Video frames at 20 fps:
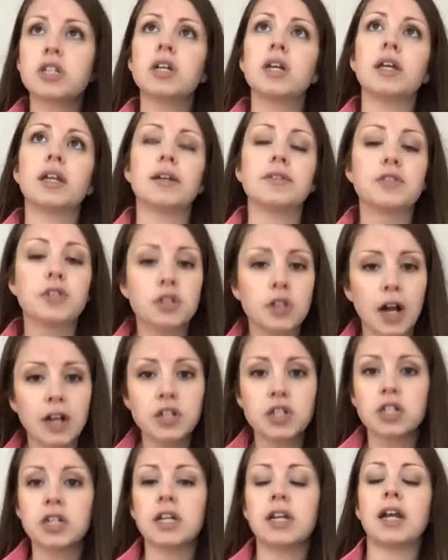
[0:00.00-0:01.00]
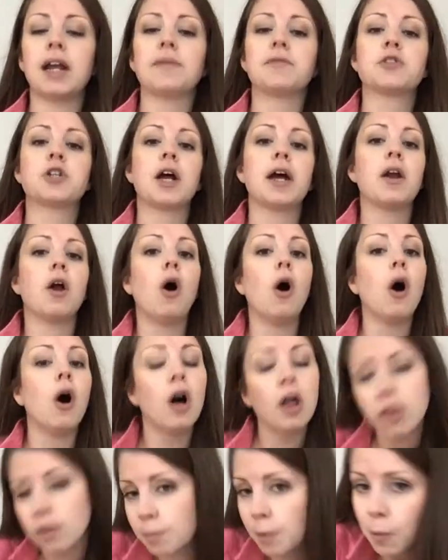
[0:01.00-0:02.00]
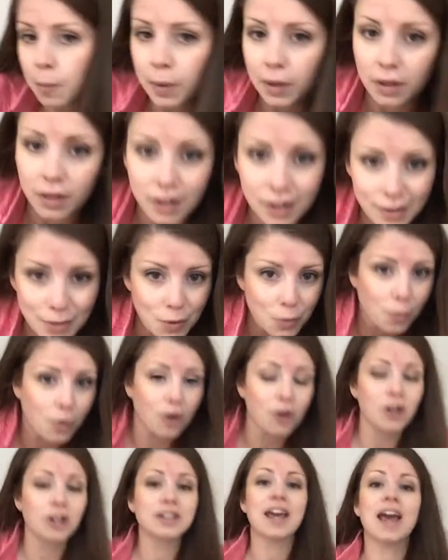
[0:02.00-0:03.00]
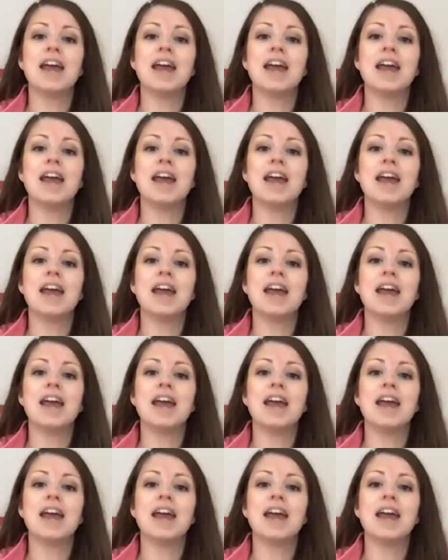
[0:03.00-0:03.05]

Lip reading: it and I've stretched it and I've tried all the mobility in the world